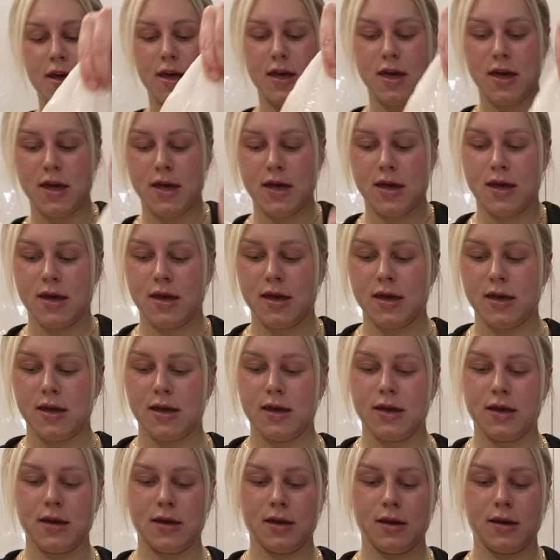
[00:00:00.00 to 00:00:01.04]

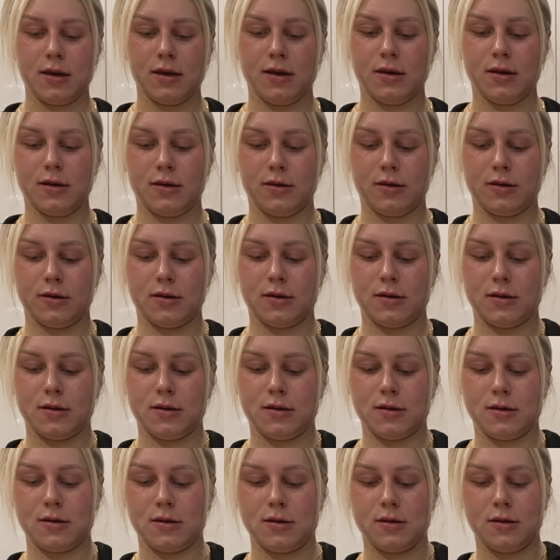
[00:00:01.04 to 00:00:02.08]

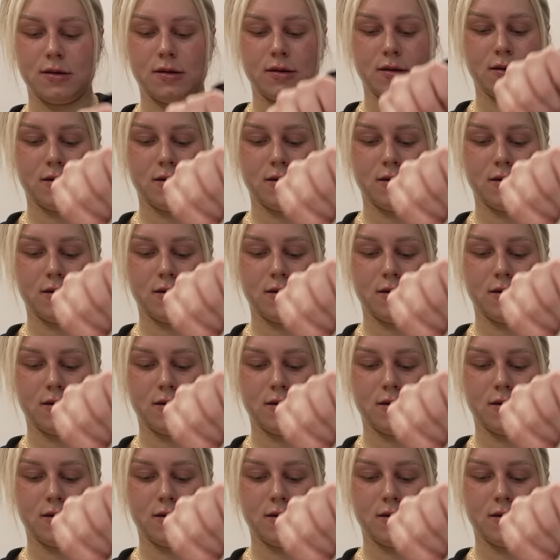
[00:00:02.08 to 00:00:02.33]
(no one is talking)